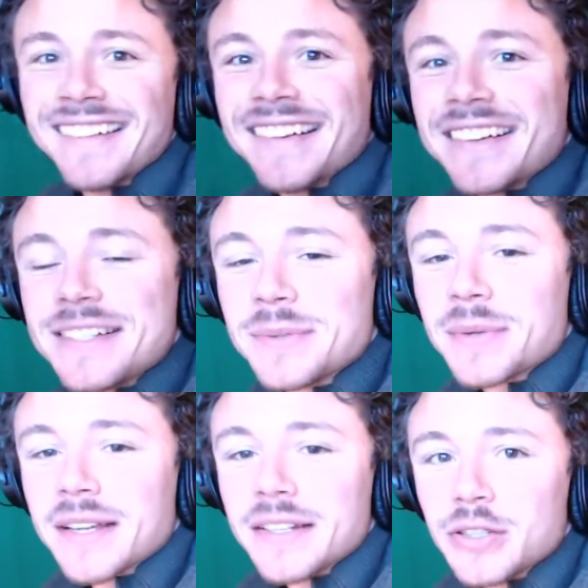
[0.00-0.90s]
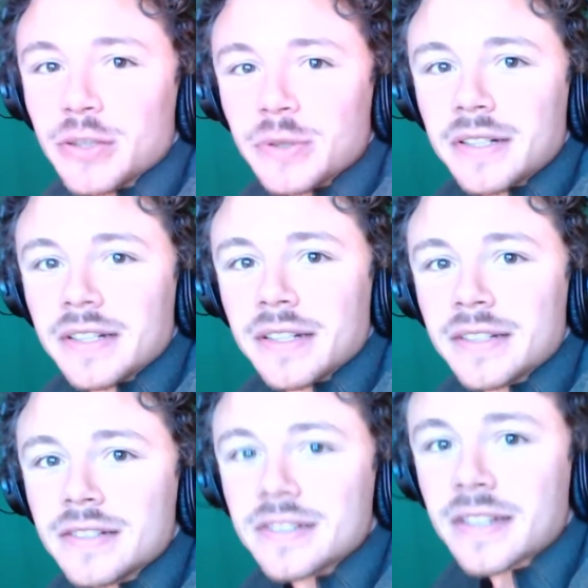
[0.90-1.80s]
This is what I do.
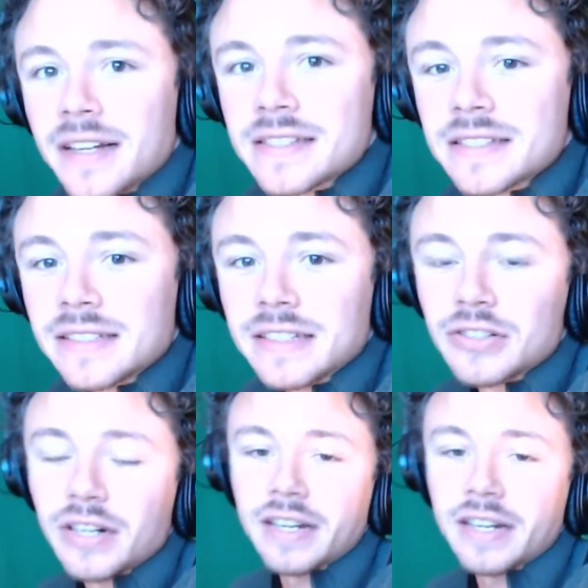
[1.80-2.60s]
Just constantly trying